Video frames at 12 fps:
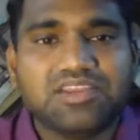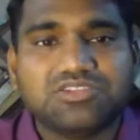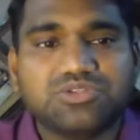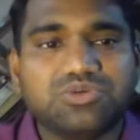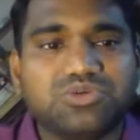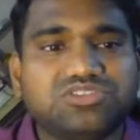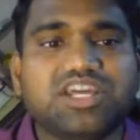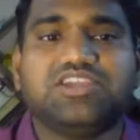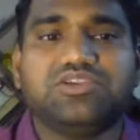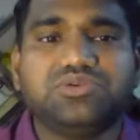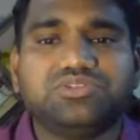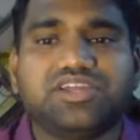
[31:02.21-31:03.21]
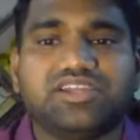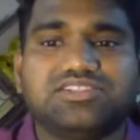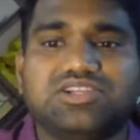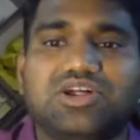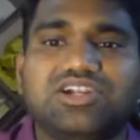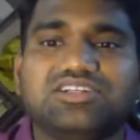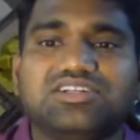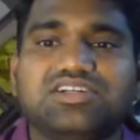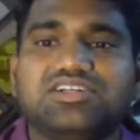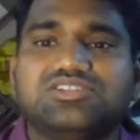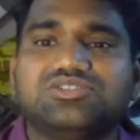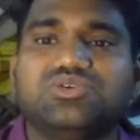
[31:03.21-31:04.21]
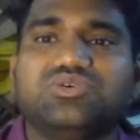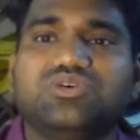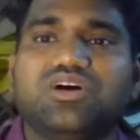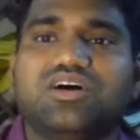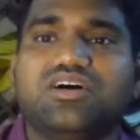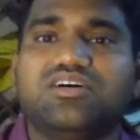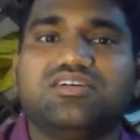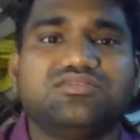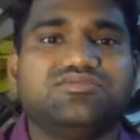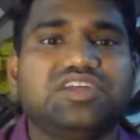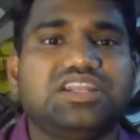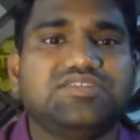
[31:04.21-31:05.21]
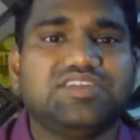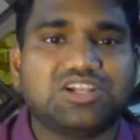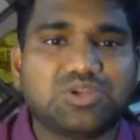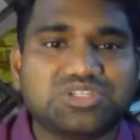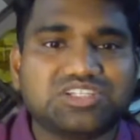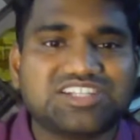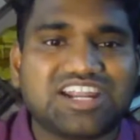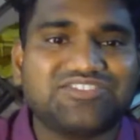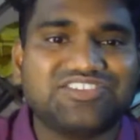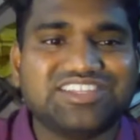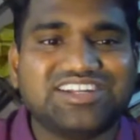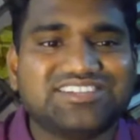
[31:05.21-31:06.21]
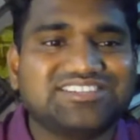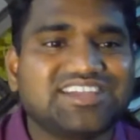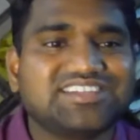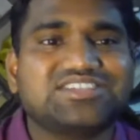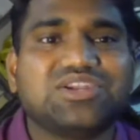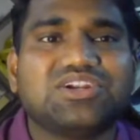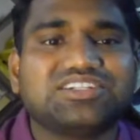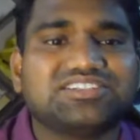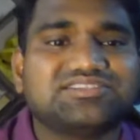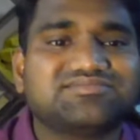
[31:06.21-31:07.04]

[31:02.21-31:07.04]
So thanks a lot. So we'll close the chat with that. Thanks a lot.